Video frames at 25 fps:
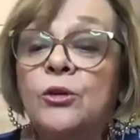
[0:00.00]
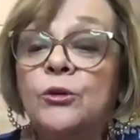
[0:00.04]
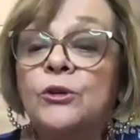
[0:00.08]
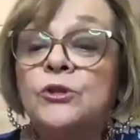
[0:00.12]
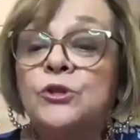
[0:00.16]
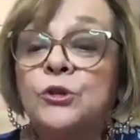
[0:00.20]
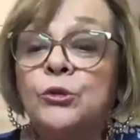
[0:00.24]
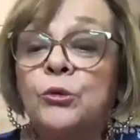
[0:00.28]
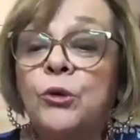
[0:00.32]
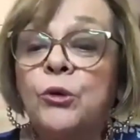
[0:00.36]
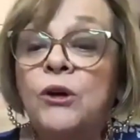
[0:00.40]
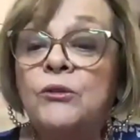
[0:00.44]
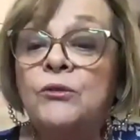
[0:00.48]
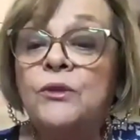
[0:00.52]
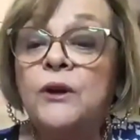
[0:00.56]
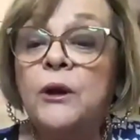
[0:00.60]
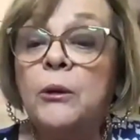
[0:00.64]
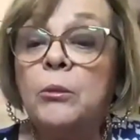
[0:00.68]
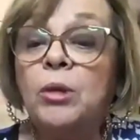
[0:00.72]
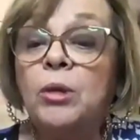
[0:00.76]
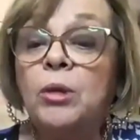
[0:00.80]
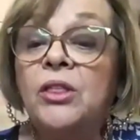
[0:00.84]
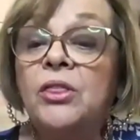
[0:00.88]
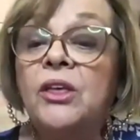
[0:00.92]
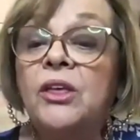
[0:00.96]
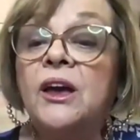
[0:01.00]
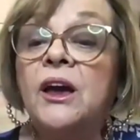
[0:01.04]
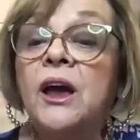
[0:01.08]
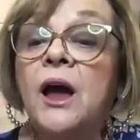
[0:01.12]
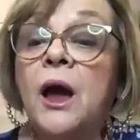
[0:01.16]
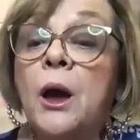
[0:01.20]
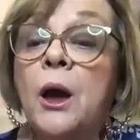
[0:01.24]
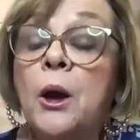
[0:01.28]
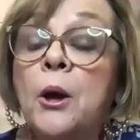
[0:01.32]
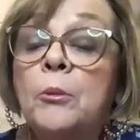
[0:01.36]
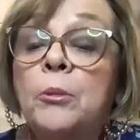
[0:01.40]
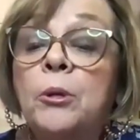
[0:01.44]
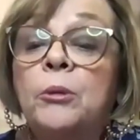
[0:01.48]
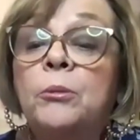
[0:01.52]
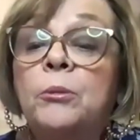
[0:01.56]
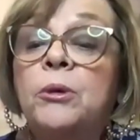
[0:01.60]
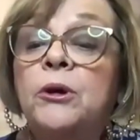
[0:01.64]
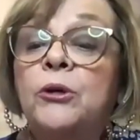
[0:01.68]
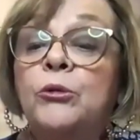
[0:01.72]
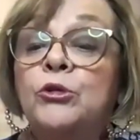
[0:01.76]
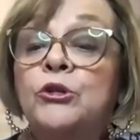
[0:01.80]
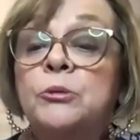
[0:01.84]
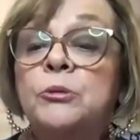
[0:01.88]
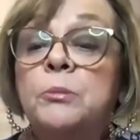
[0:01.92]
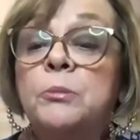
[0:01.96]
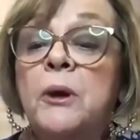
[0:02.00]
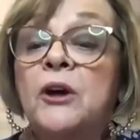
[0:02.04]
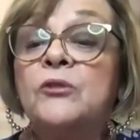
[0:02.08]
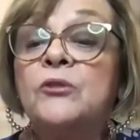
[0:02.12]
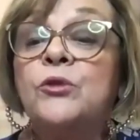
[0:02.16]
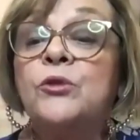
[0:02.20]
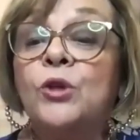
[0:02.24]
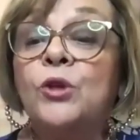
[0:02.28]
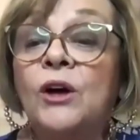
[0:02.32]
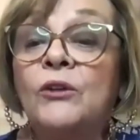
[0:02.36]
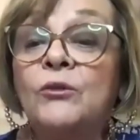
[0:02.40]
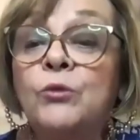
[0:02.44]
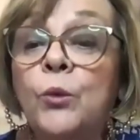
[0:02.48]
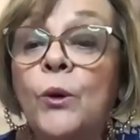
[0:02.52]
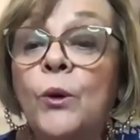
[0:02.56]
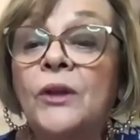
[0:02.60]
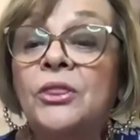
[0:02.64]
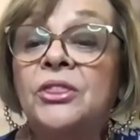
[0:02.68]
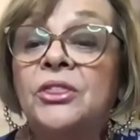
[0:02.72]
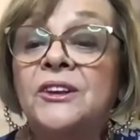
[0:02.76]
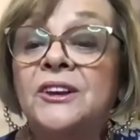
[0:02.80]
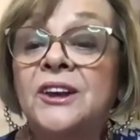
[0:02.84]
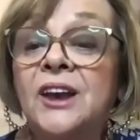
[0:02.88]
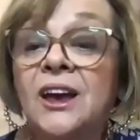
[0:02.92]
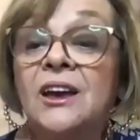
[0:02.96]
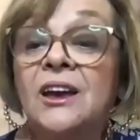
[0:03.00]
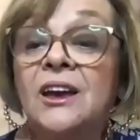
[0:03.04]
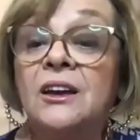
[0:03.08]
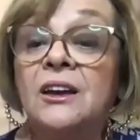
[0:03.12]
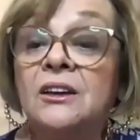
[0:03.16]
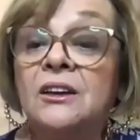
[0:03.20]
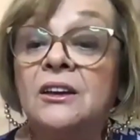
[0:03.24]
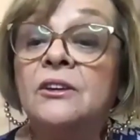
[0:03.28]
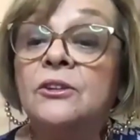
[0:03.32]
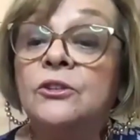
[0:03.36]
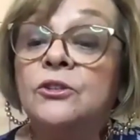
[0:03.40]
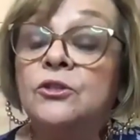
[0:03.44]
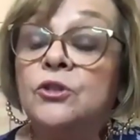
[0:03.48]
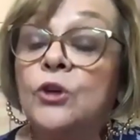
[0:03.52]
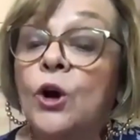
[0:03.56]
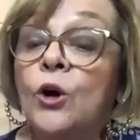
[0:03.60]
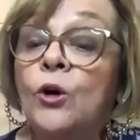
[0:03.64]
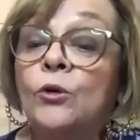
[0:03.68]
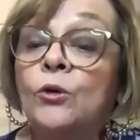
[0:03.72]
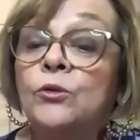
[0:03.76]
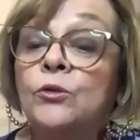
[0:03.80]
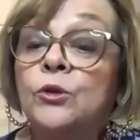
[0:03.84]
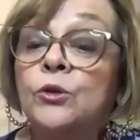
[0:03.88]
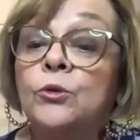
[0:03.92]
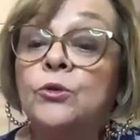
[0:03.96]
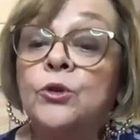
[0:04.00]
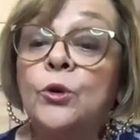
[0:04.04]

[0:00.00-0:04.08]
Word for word: It's a great family thing, but be respectful of what the day is also.